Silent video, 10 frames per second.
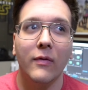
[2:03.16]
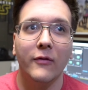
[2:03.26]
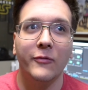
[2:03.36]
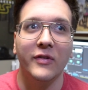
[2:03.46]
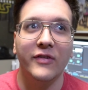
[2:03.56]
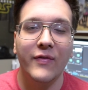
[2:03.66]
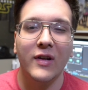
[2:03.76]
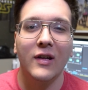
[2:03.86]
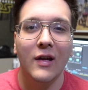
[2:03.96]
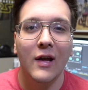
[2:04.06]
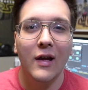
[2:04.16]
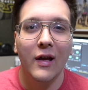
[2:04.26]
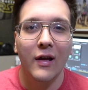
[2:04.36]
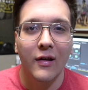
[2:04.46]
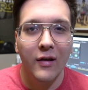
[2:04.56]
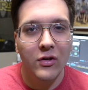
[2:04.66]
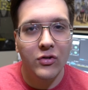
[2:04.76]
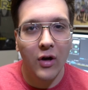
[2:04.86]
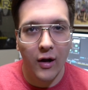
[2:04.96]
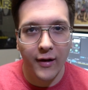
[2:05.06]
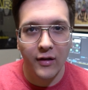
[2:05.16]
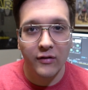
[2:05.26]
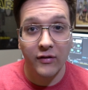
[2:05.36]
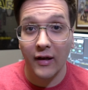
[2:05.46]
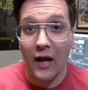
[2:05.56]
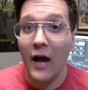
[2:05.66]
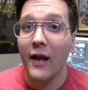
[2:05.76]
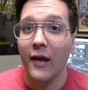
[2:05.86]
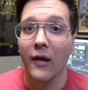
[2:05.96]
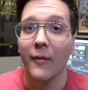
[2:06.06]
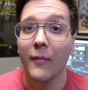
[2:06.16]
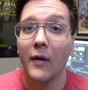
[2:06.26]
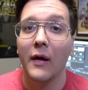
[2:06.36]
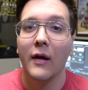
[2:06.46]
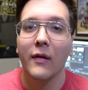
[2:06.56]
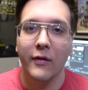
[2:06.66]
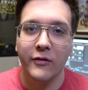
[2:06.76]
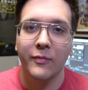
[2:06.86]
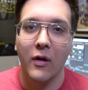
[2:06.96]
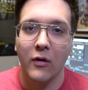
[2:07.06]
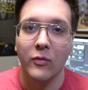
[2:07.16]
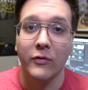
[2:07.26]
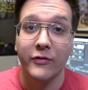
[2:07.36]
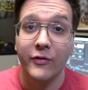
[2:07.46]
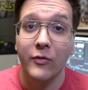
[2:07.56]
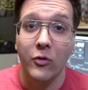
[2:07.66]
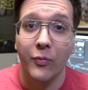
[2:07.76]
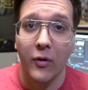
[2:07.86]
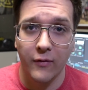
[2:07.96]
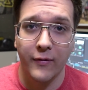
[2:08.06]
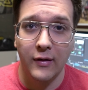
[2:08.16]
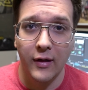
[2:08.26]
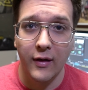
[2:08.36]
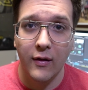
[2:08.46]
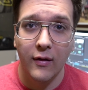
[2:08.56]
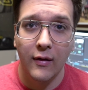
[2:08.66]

specific niche audience like I am, this monitor will suit you perfectly.